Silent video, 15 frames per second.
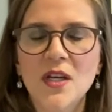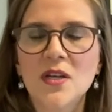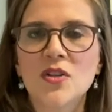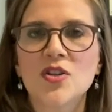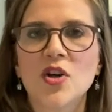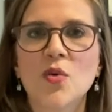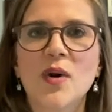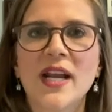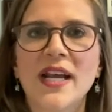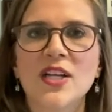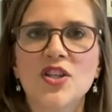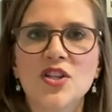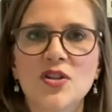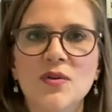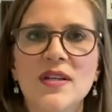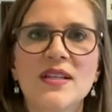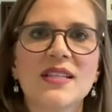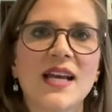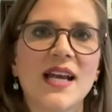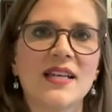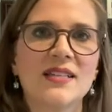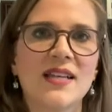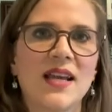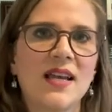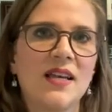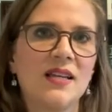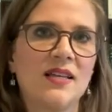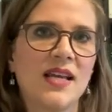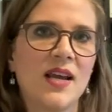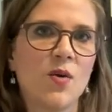So what I do is I say
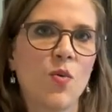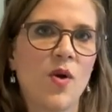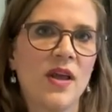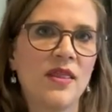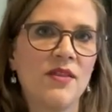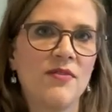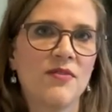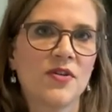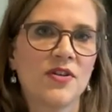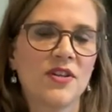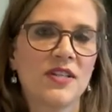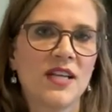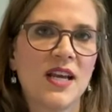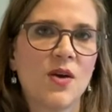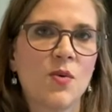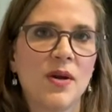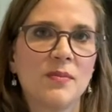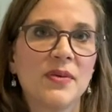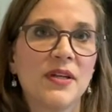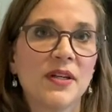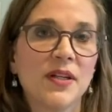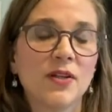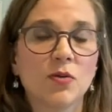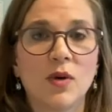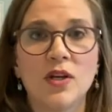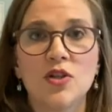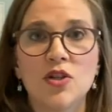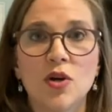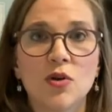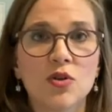take one the first day, one pill or one
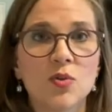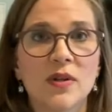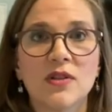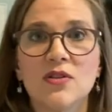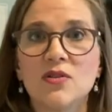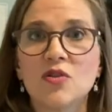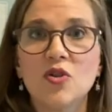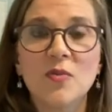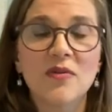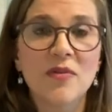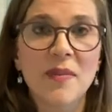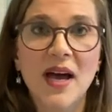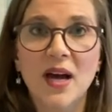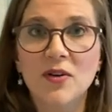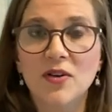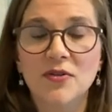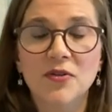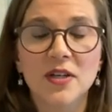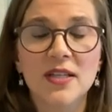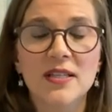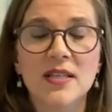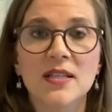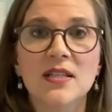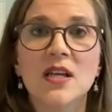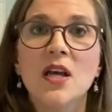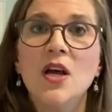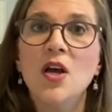dose, one scoop of a powder, for instance,